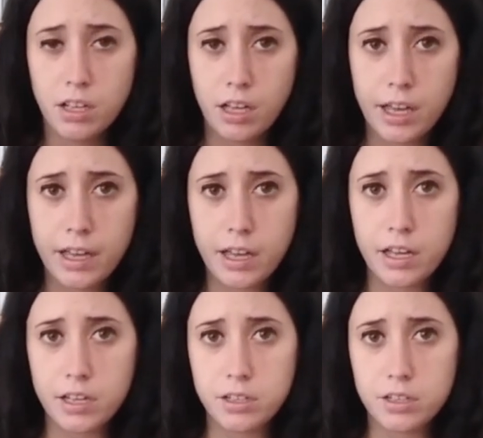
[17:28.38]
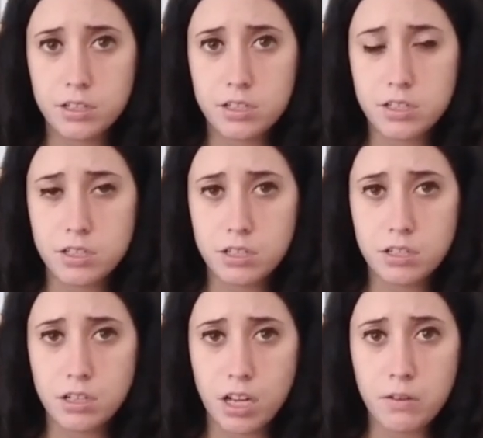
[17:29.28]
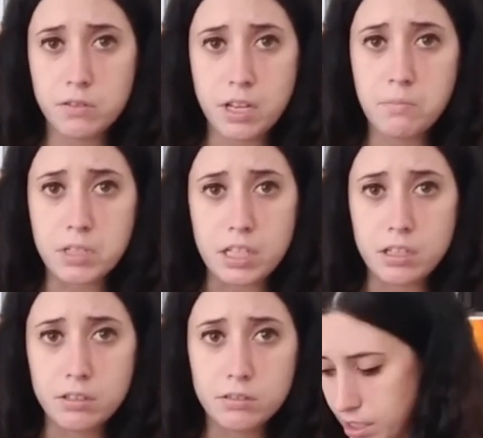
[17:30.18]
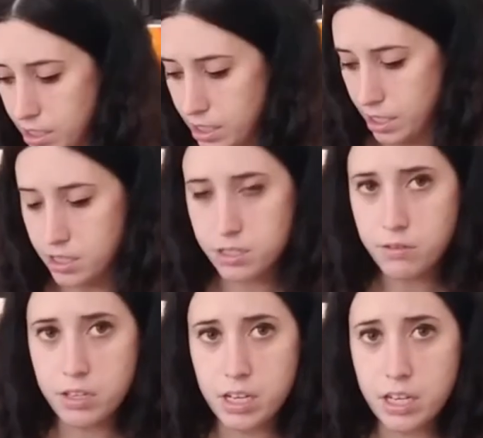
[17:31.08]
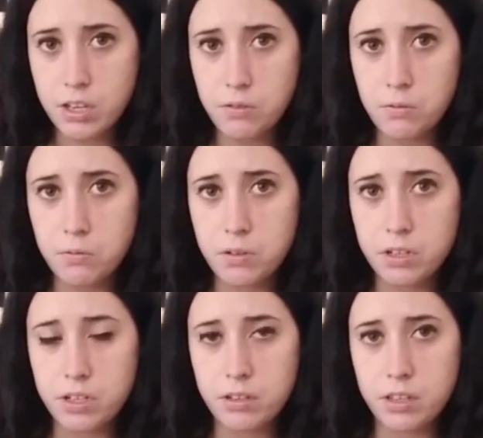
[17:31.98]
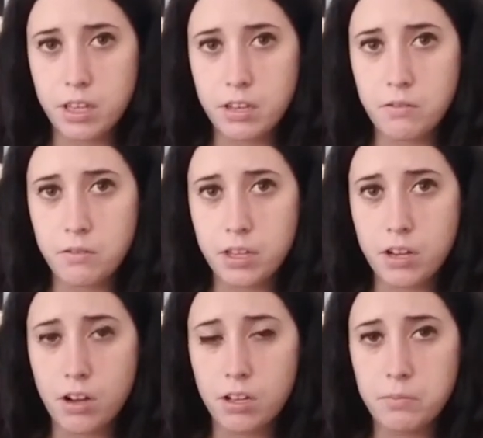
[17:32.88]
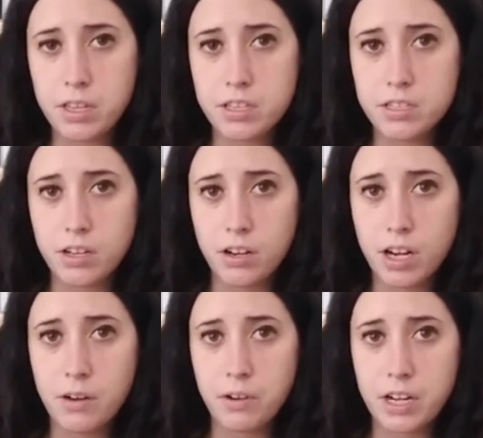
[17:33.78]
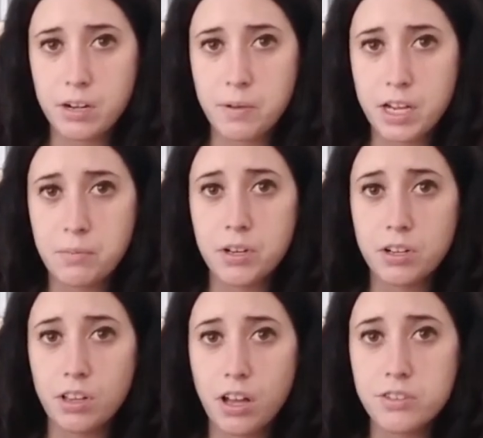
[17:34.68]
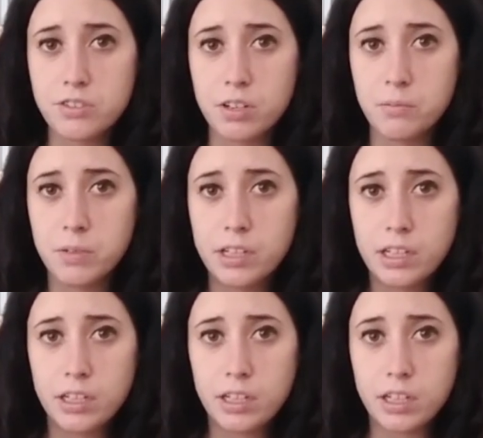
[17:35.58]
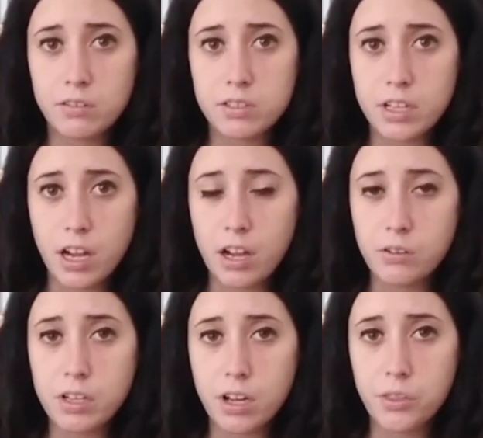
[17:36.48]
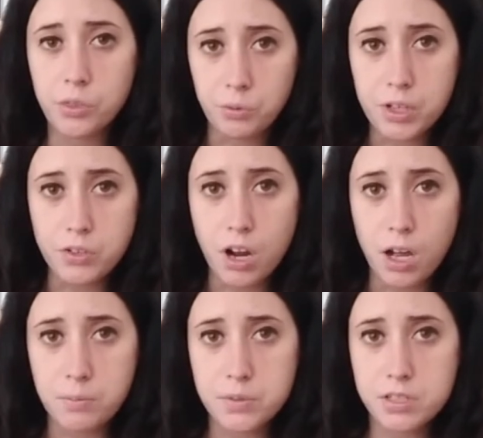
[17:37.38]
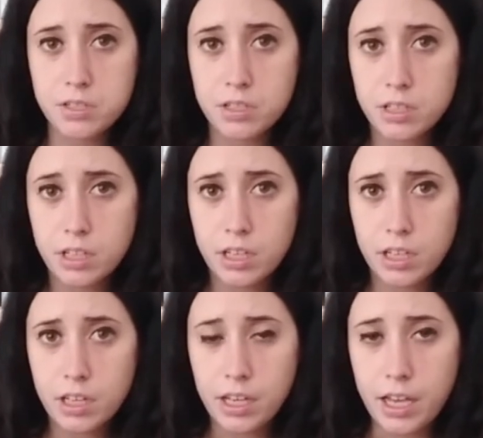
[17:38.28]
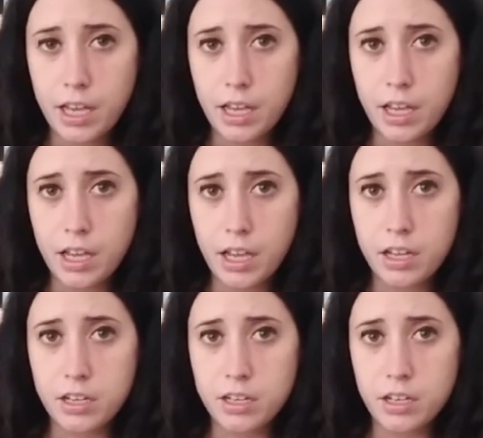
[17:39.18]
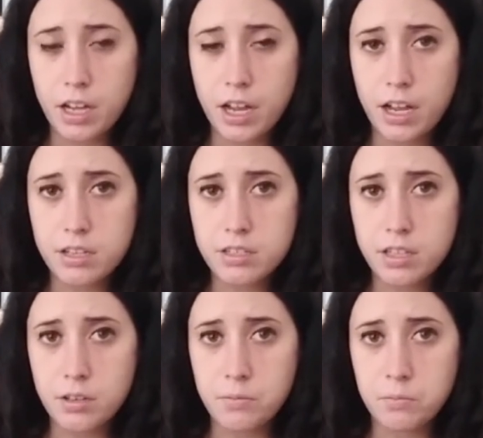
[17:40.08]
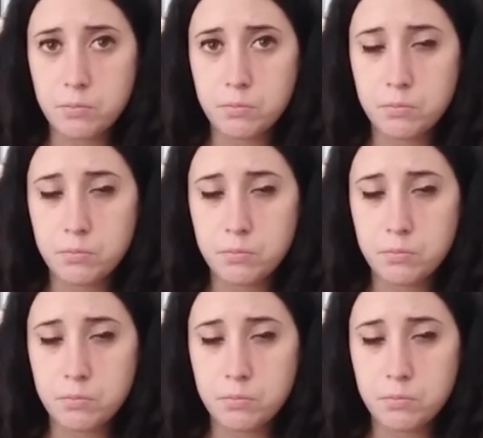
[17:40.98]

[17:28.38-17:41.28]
And just, I was empty. And so the NICU, they called me and they said, all right, we're here to pick up your colostrum. And I was like, I only got 3 drops. And I asked them,